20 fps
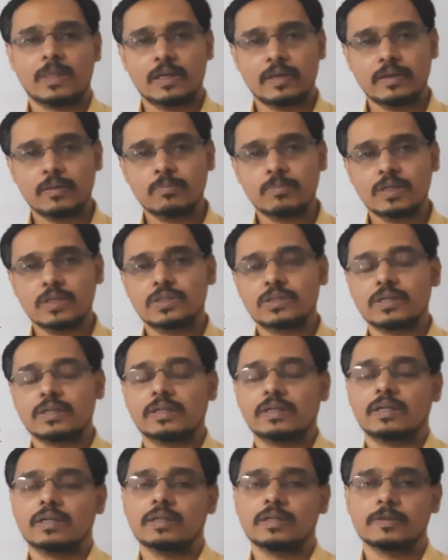
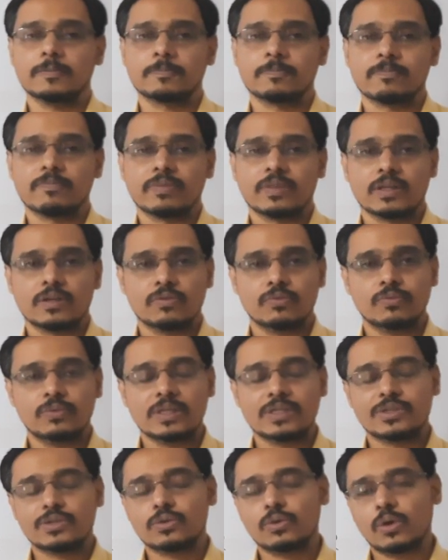immediately
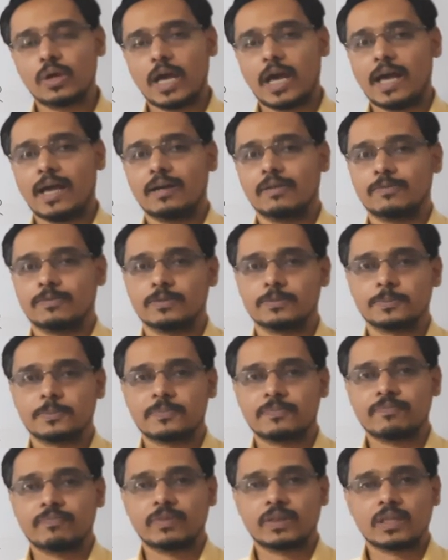we should have
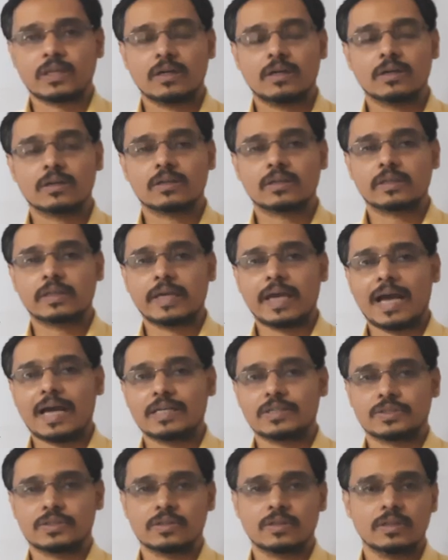a
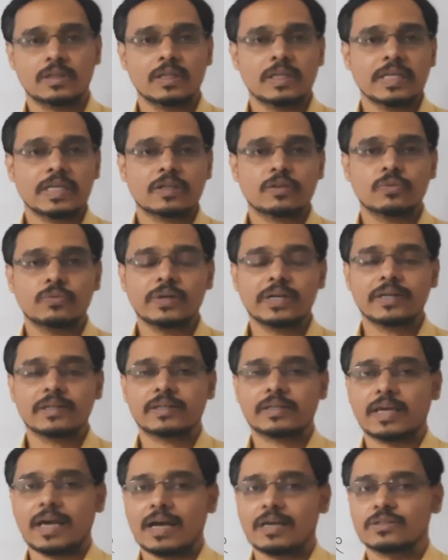cash,
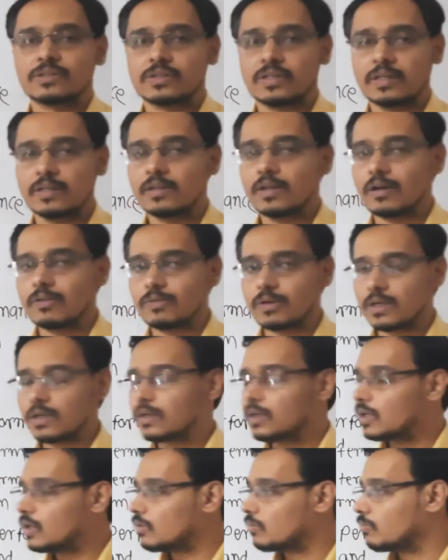liquid cash in our
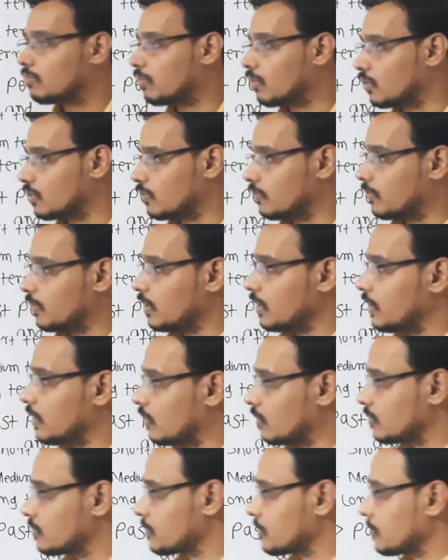
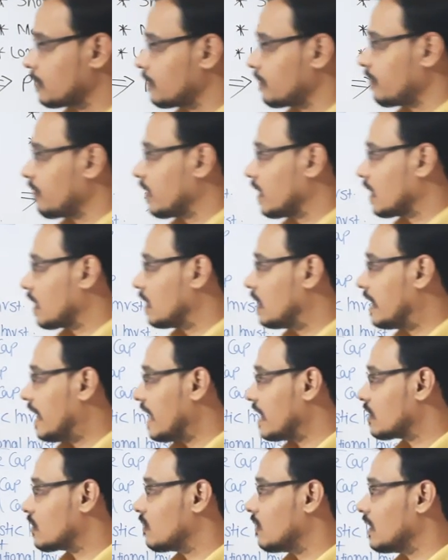portfolio.
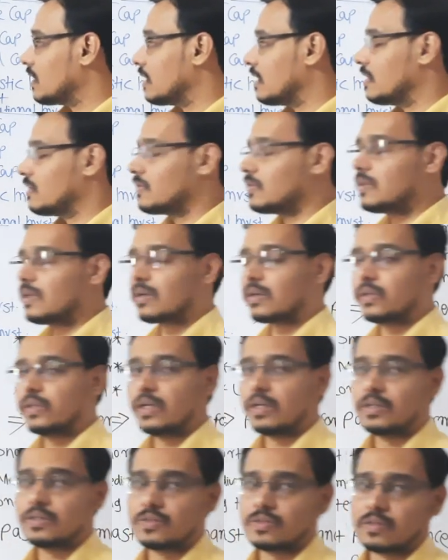Next one is the
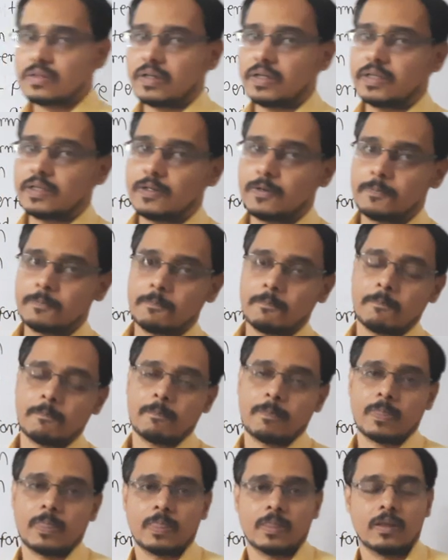real estate.
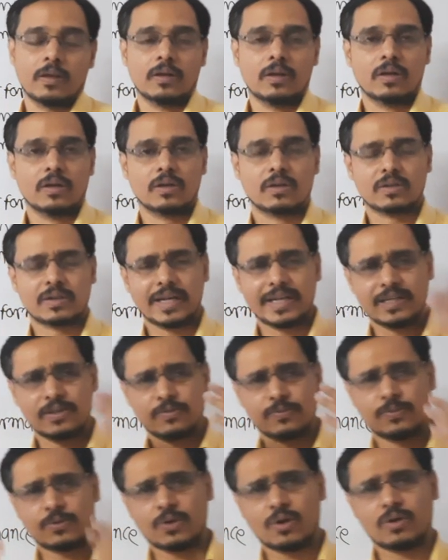
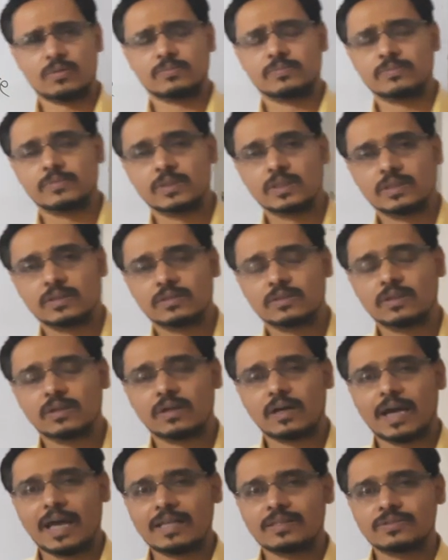Right from
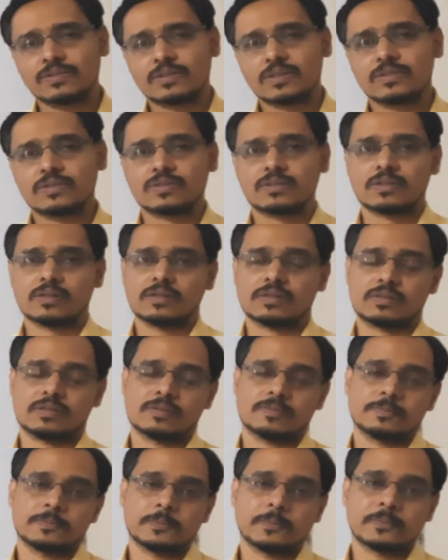the
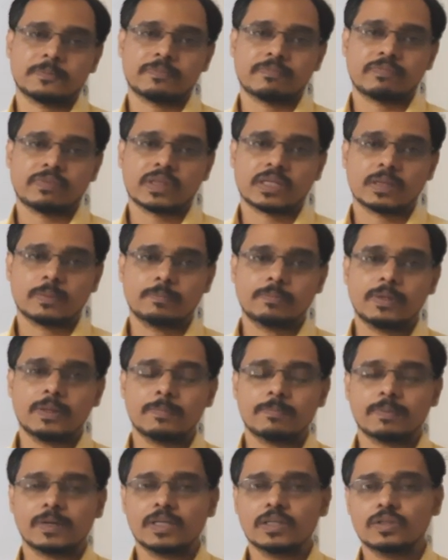ancestors,
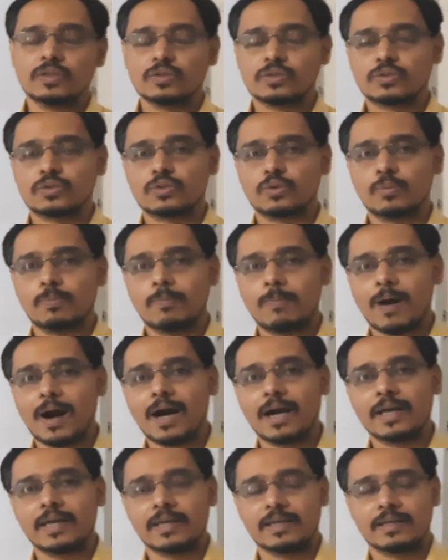people used to
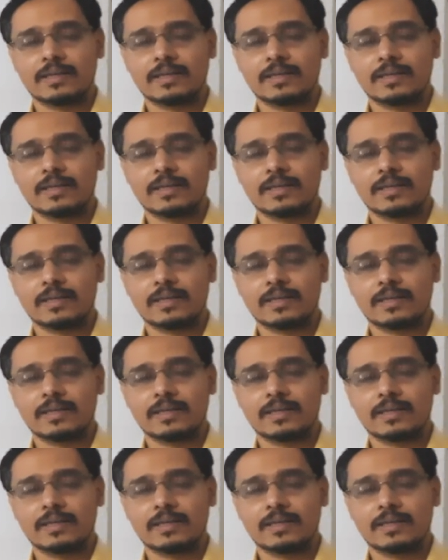buy